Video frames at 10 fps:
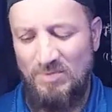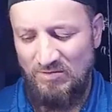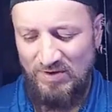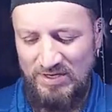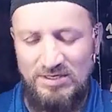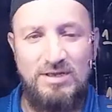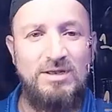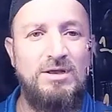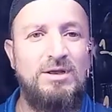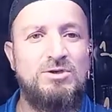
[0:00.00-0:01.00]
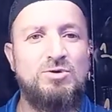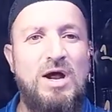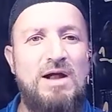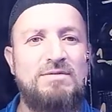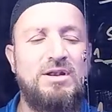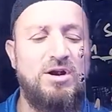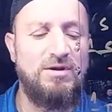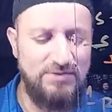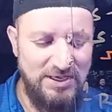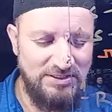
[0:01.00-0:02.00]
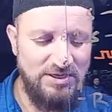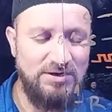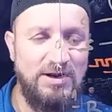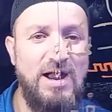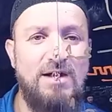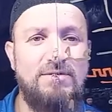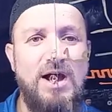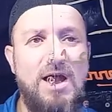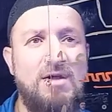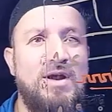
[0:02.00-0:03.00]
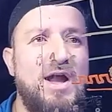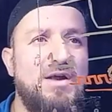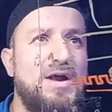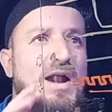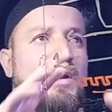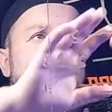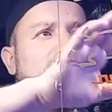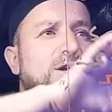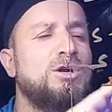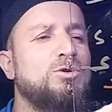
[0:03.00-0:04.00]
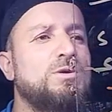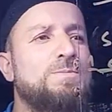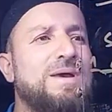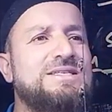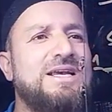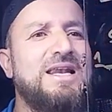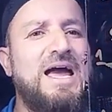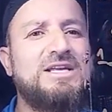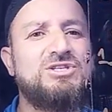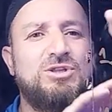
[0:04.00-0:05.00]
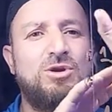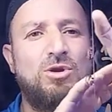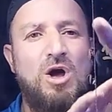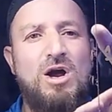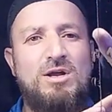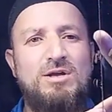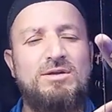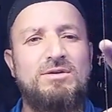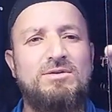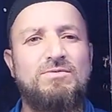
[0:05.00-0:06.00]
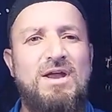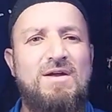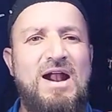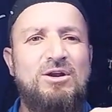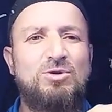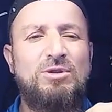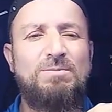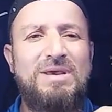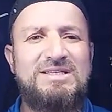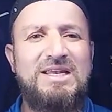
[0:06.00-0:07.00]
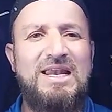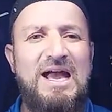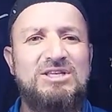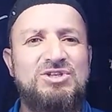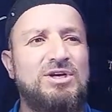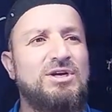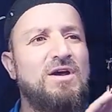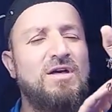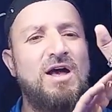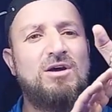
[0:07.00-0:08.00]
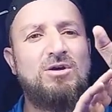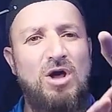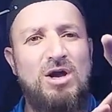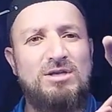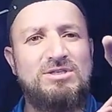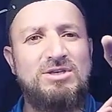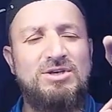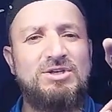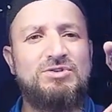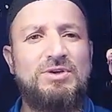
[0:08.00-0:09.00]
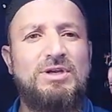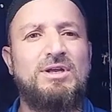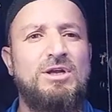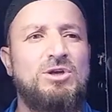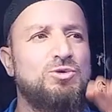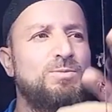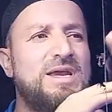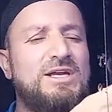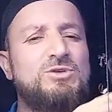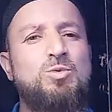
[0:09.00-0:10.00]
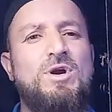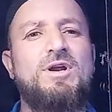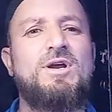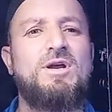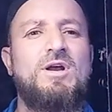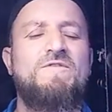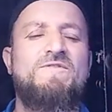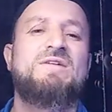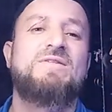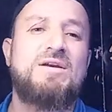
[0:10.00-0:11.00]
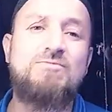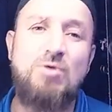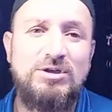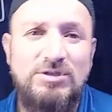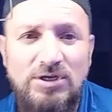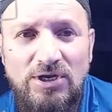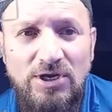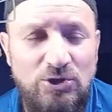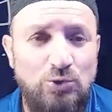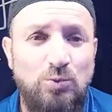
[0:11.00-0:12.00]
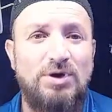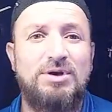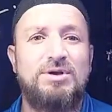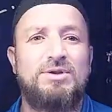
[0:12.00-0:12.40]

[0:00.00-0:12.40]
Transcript: Right? So I have done a lot of things here. I have added to the basic latch the clock. We have added to the basic latch a clock circuitry to make it work whenever I want it to work.